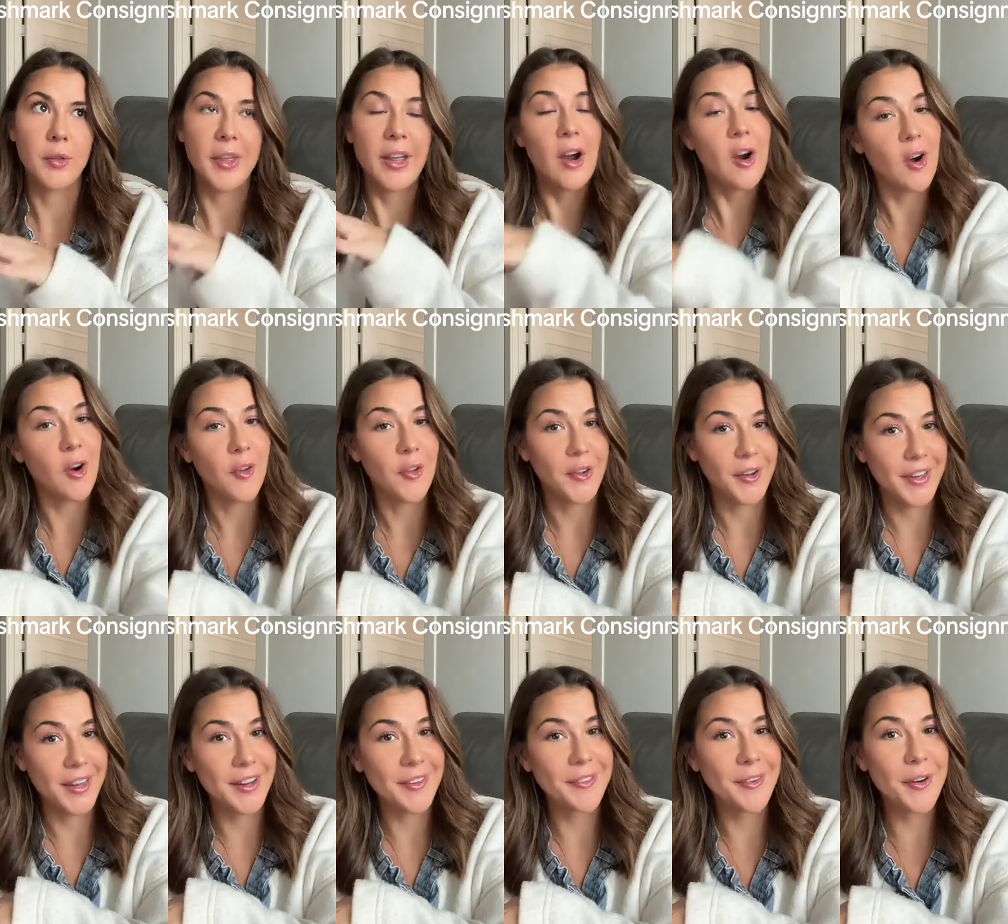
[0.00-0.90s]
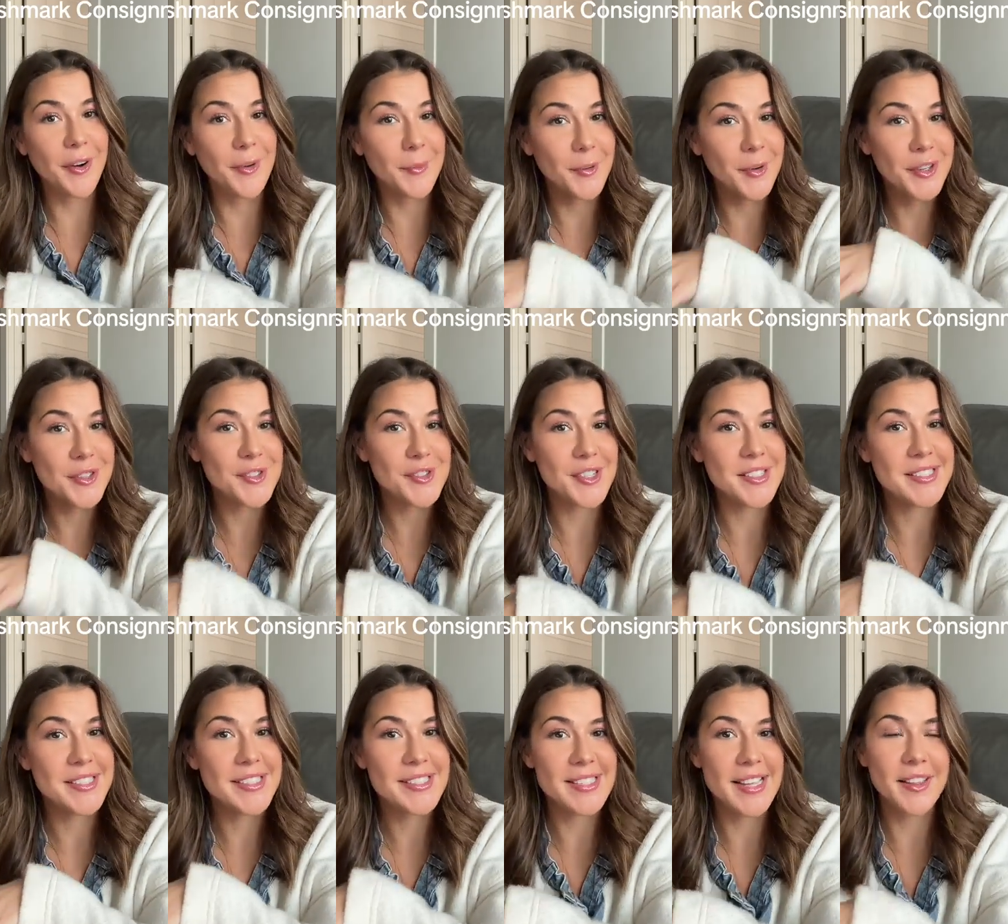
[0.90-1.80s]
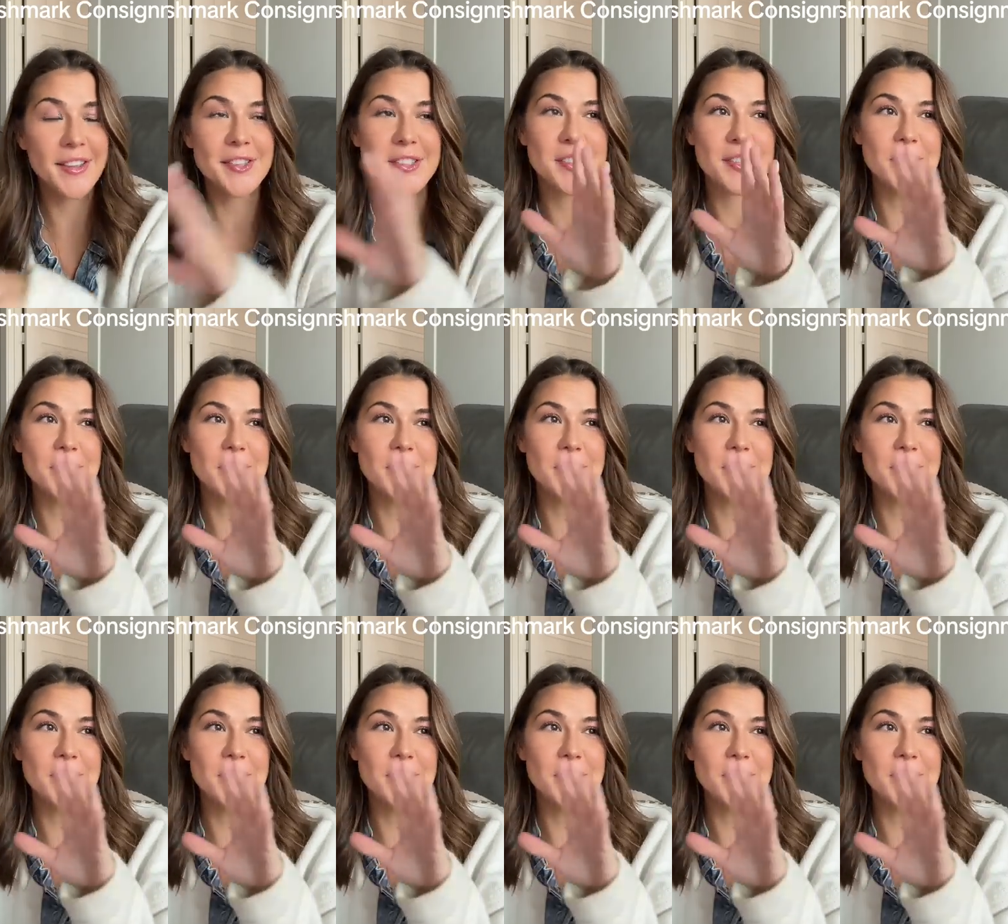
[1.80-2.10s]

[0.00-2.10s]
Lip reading: they are looking for more trusted sellers,